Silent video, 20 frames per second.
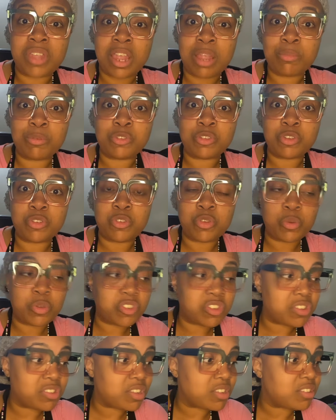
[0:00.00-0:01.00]
able to do it,
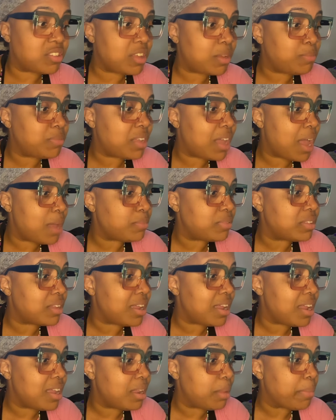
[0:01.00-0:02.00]
she said, sometimes
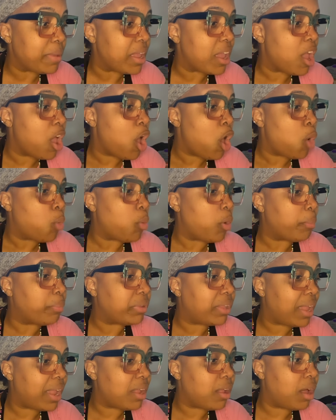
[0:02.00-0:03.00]
the enemy will
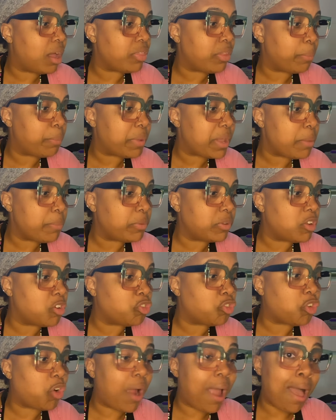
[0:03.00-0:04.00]
play on the people
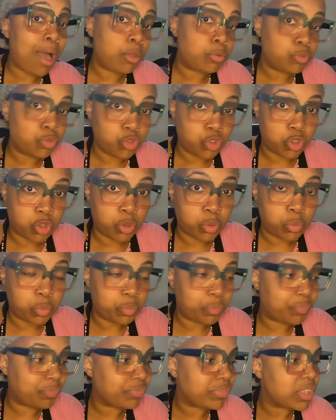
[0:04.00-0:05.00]
around you.
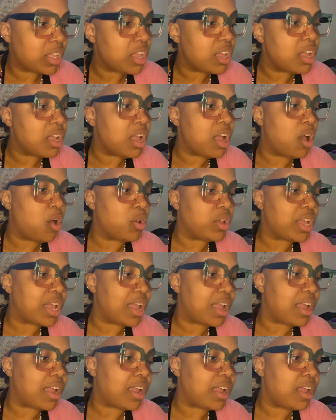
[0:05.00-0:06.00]

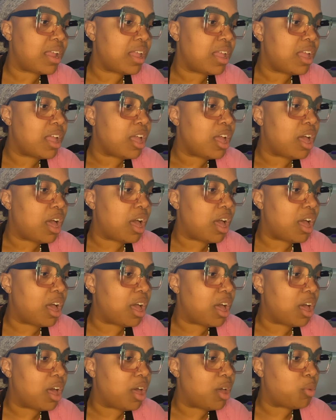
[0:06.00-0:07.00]
Okay.
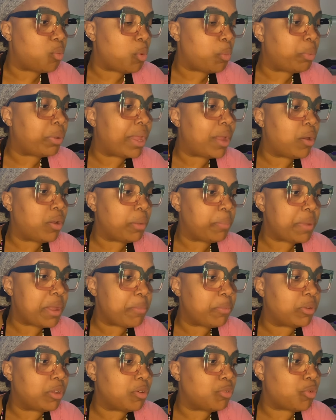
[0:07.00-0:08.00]
Will play on the
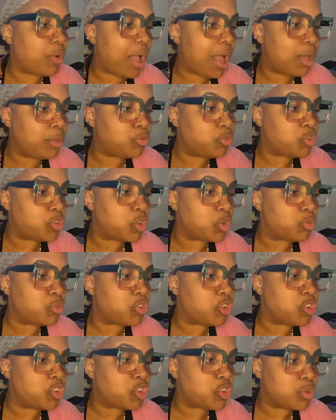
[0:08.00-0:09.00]
people around you
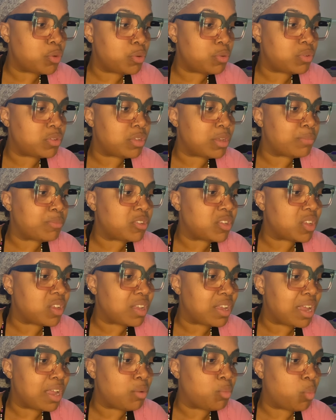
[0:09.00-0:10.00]
to use them to
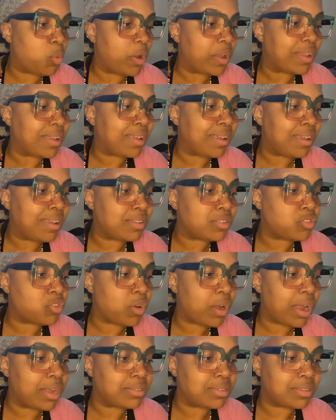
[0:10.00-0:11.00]
get what he's
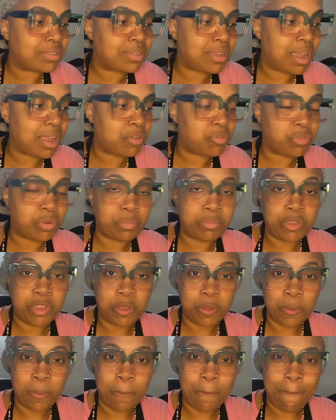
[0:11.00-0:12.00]
trying to take from
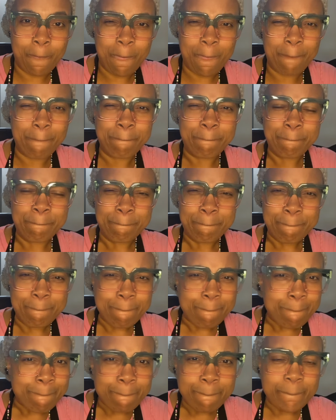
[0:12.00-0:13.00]
you.
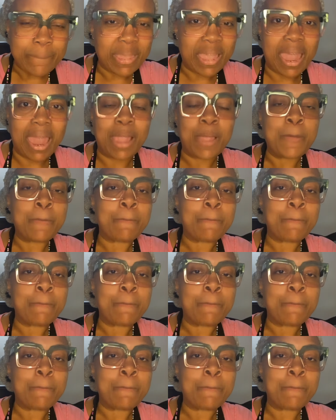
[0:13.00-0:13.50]
Okay.